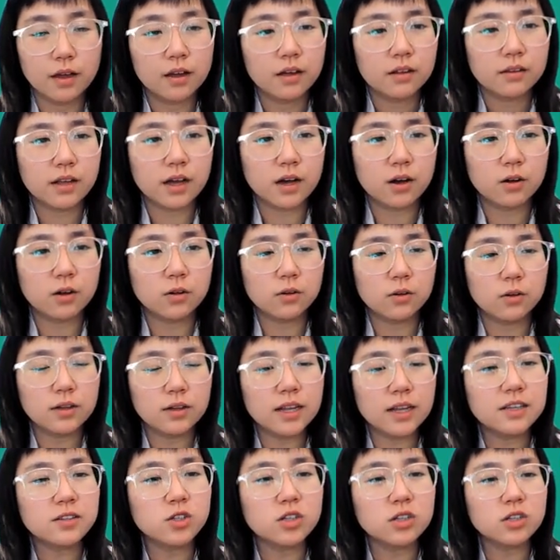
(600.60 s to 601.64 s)
Now,
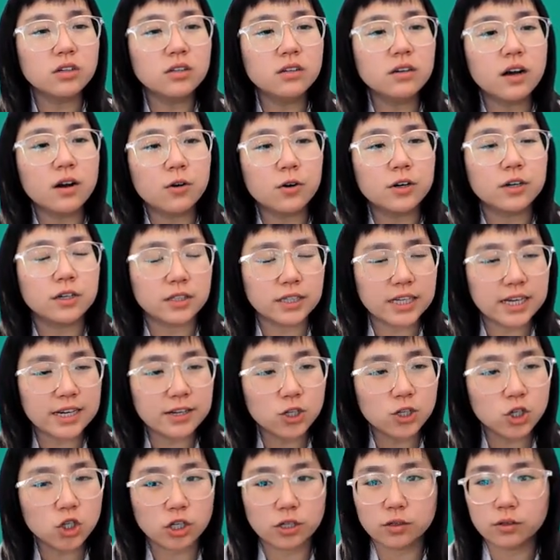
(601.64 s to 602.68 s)
let's turn our
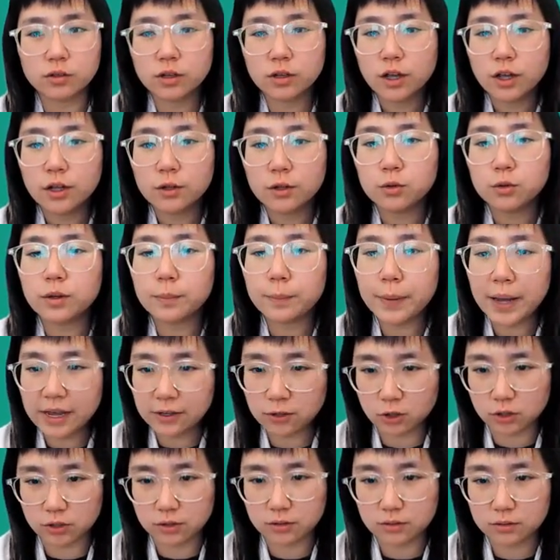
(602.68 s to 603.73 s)
attention to the
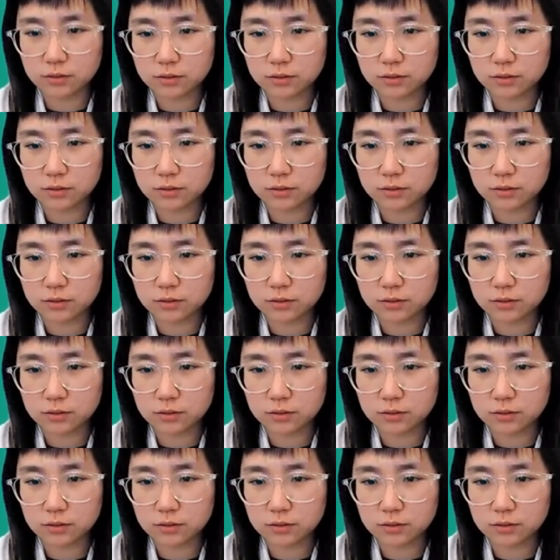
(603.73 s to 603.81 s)
batter.